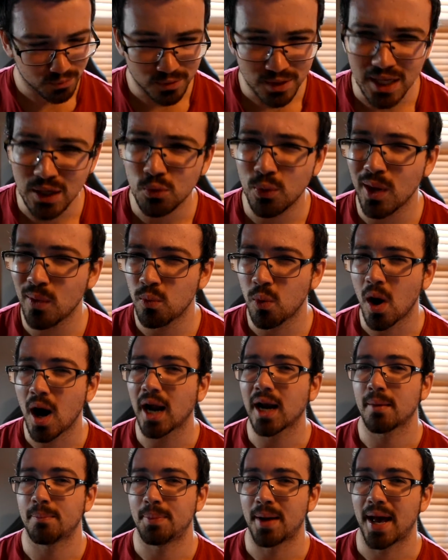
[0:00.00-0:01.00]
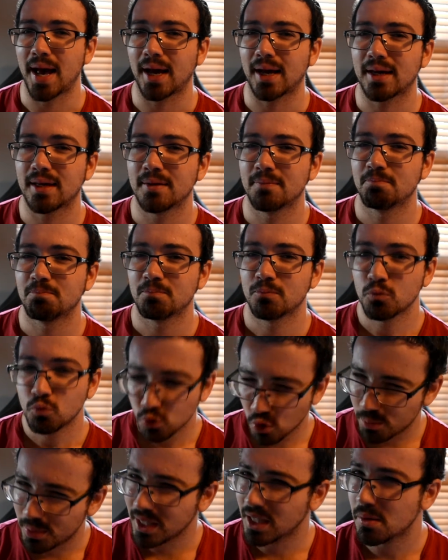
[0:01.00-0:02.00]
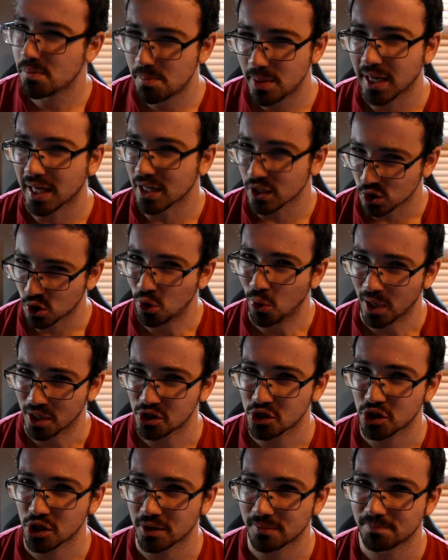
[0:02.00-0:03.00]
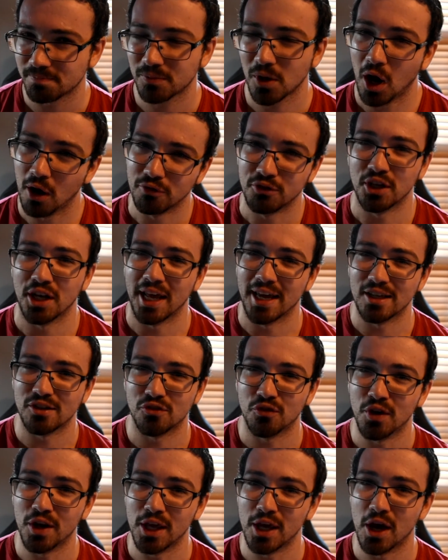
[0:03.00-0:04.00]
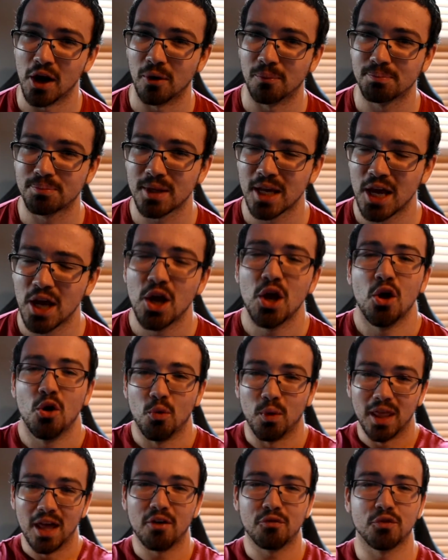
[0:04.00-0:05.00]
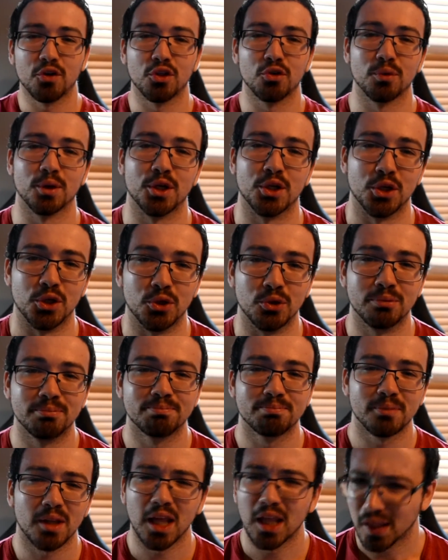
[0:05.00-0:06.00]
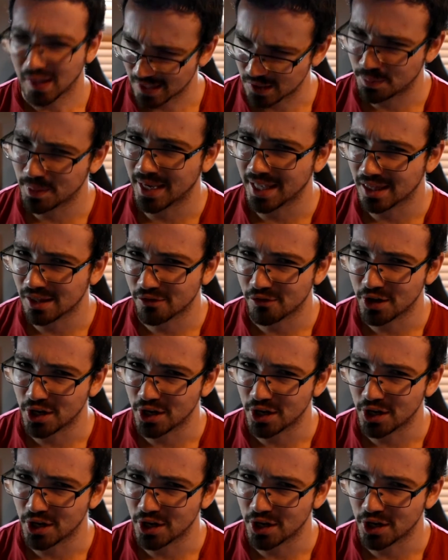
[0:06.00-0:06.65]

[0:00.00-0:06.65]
Did we want it back? Will be the biggest question of today's video. Without further ado, let's begin the